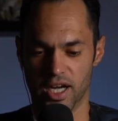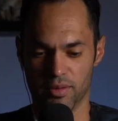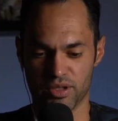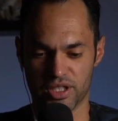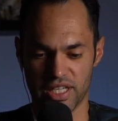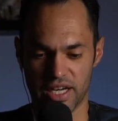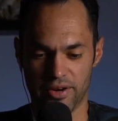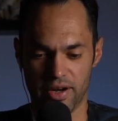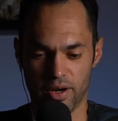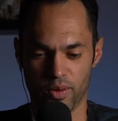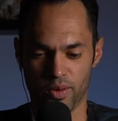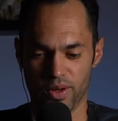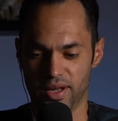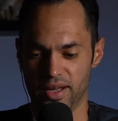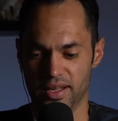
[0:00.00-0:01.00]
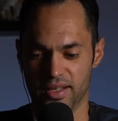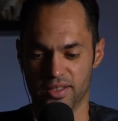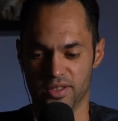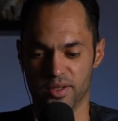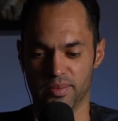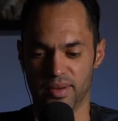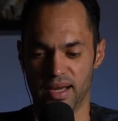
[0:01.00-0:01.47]
Shout out
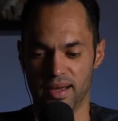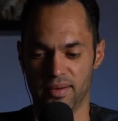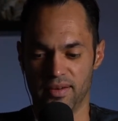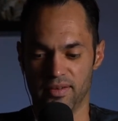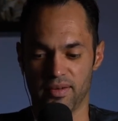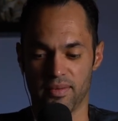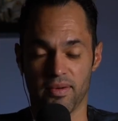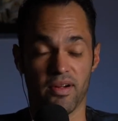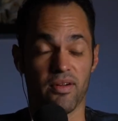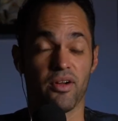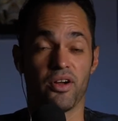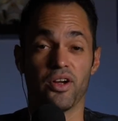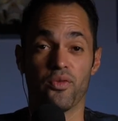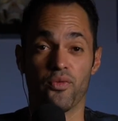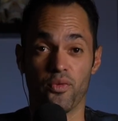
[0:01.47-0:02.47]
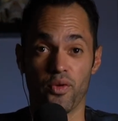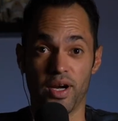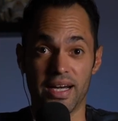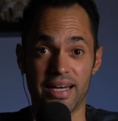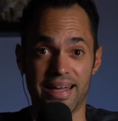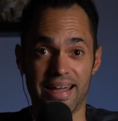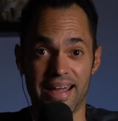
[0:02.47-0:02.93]
to my good
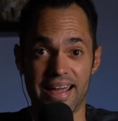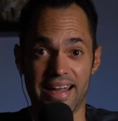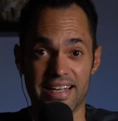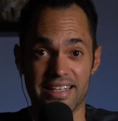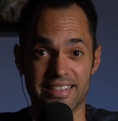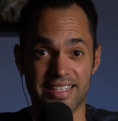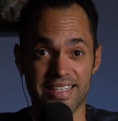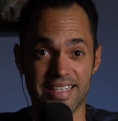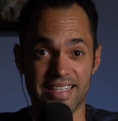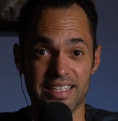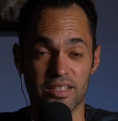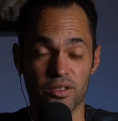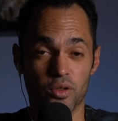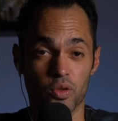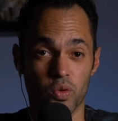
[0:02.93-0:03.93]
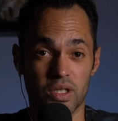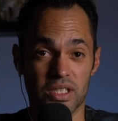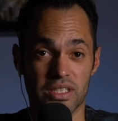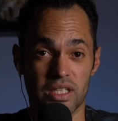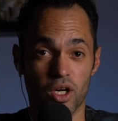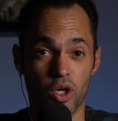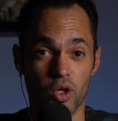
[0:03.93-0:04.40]
friend Eddie T, who
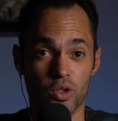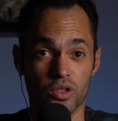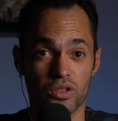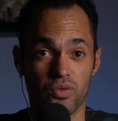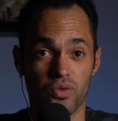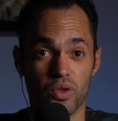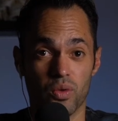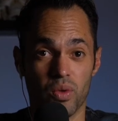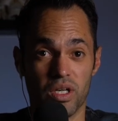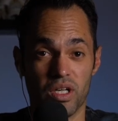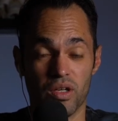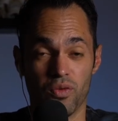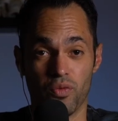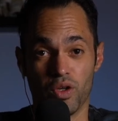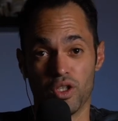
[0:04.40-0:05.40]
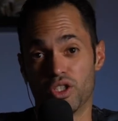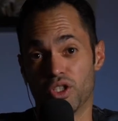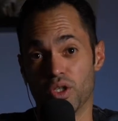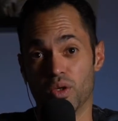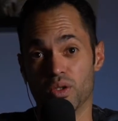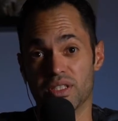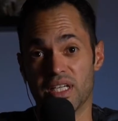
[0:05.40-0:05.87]
was a host for one of the first
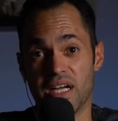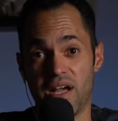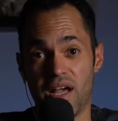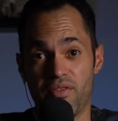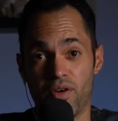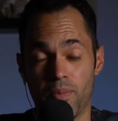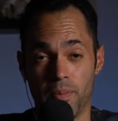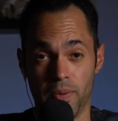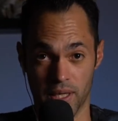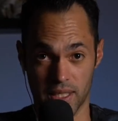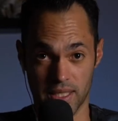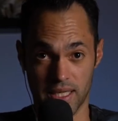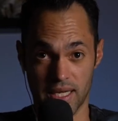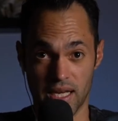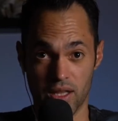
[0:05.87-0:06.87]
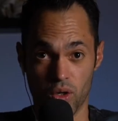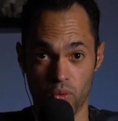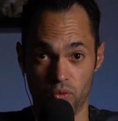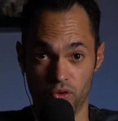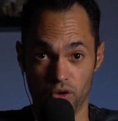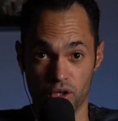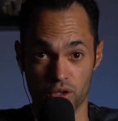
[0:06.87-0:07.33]
shows that I ever put together
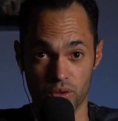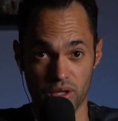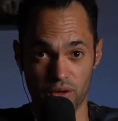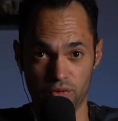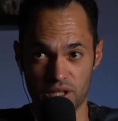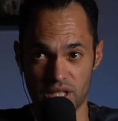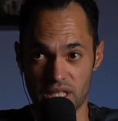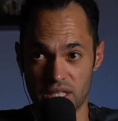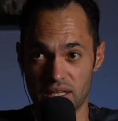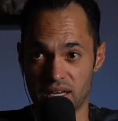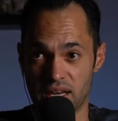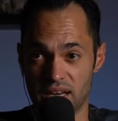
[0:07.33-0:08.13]
for drifting.